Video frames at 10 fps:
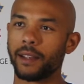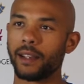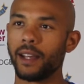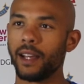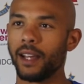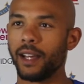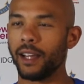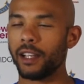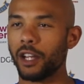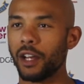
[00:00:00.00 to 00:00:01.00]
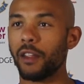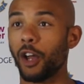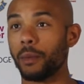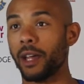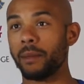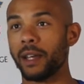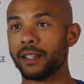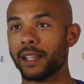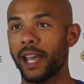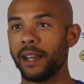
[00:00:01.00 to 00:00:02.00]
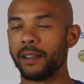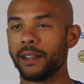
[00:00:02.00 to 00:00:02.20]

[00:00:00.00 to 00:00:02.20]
then, you know, another home game against Kent,